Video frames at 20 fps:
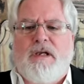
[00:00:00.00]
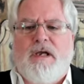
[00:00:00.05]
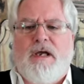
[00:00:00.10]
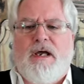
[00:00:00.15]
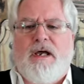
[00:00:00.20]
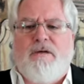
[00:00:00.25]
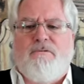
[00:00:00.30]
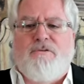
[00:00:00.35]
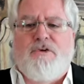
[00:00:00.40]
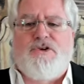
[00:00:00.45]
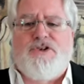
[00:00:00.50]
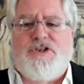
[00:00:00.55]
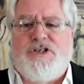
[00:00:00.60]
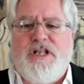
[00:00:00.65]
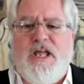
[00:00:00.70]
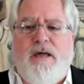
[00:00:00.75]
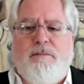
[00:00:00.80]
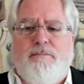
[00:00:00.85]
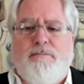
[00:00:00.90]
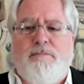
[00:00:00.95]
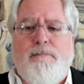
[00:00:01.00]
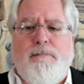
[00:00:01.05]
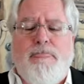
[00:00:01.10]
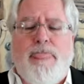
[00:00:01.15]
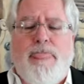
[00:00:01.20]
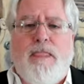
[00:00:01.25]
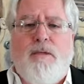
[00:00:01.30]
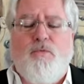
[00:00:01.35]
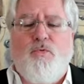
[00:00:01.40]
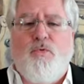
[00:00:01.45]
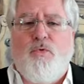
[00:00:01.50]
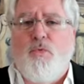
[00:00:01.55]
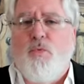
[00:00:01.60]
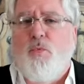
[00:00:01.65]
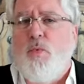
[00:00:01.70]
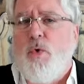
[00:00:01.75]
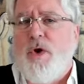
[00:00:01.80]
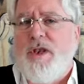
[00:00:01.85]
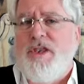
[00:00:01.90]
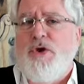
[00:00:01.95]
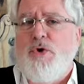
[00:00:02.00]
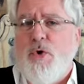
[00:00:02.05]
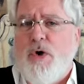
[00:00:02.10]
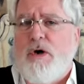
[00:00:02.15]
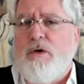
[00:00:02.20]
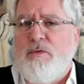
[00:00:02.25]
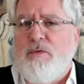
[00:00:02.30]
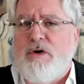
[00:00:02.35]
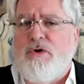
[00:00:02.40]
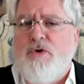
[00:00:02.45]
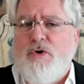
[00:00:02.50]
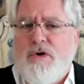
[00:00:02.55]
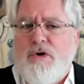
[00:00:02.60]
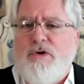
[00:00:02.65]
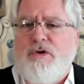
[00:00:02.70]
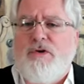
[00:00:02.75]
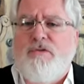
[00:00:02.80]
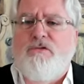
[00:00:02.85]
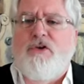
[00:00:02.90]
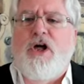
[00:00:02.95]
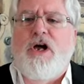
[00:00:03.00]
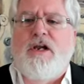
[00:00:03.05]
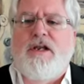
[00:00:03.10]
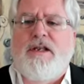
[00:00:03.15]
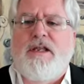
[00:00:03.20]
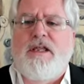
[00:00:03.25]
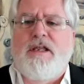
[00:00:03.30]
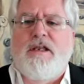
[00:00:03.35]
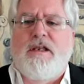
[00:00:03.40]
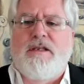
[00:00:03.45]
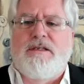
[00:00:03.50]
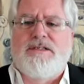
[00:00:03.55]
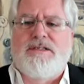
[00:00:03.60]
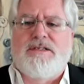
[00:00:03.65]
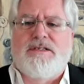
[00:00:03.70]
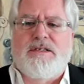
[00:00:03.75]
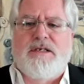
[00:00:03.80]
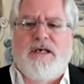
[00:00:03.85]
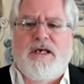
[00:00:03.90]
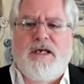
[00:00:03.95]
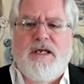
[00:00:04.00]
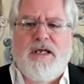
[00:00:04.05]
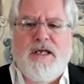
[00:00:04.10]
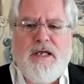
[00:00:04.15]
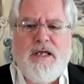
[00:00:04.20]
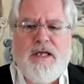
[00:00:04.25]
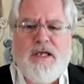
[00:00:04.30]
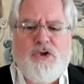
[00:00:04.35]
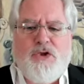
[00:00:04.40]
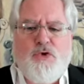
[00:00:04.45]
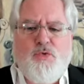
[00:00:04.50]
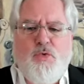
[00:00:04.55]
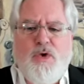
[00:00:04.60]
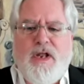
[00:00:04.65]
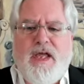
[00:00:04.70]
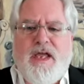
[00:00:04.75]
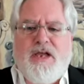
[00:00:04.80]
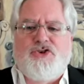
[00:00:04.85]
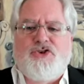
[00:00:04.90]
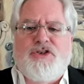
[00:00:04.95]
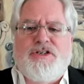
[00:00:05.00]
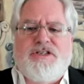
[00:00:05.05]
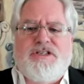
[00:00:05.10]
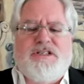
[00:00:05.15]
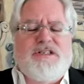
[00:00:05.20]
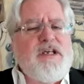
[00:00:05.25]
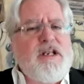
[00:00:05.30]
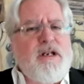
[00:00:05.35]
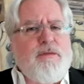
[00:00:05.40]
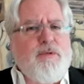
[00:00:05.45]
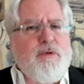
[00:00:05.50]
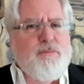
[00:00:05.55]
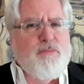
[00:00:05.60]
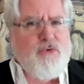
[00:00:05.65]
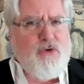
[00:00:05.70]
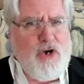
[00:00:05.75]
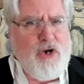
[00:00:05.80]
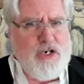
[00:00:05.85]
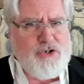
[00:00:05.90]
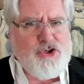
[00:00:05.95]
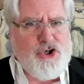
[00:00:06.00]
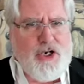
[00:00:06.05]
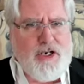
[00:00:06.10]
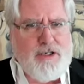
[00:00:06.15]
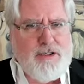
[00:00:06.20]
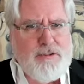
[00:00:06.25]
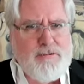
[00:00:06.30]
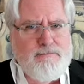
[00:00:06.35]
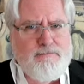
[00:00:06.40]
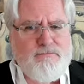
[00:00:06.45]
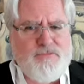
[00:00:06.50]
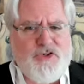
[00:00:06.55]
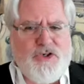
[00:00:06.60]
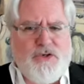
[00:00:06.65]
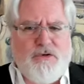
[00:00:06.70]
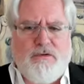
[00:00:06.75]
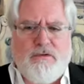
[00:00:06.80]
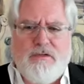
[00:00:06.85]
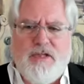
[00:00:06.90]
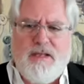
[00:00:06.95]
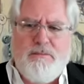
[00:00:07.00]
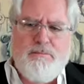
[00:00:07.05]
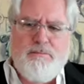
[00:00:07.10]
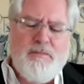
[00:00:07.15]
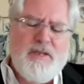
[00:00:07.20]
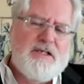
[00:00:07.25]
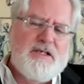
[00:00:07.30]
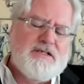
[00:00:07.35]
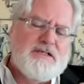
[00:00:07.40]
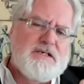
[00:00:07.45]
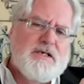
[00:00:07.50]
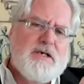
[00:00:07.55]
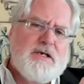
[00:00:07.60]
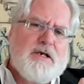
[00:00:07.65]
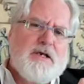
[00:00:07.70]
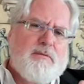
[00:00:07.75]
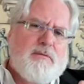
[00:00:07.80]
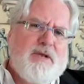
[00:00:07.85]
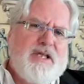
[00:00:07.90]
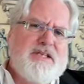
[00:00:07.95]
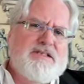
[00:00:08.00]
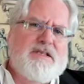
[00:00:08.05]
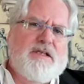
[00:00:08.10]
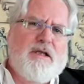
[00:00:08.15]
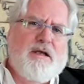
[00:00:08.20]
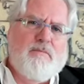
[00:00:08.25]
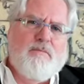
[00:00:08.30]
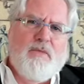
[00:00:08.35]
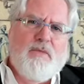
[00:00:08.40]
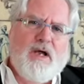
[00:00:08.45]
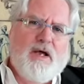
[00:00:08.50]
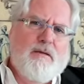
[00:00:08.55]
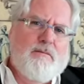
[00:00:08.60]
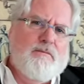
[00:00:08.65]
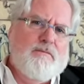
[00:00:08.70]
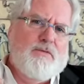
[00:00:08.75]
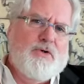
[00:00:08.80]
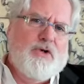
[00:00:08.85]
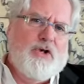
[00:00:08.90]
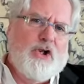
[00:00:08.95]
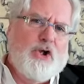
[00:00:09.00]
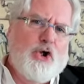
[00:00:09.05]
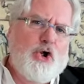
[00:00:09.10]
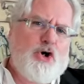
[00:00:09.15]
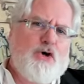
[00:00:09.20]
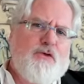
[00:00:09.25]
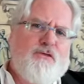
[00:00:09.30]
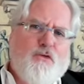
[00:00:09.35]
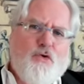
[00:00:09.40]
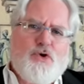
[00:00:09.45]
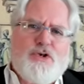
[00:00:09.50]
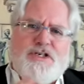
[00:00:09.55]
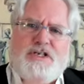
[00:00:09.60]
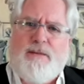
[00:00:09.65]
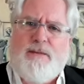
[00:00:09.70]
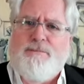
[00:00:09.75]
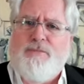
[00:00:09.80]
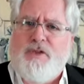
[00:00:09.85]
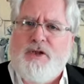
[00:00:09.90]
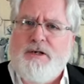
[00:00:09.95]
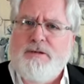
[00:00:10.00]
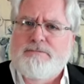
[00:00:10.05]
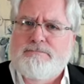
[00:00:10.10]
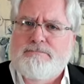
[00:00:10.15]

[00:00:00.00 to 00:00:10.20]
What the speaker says: First step, when you are a recruiter and you've logged in, is you want to actually set up a project. So that means basically I'm going to look for something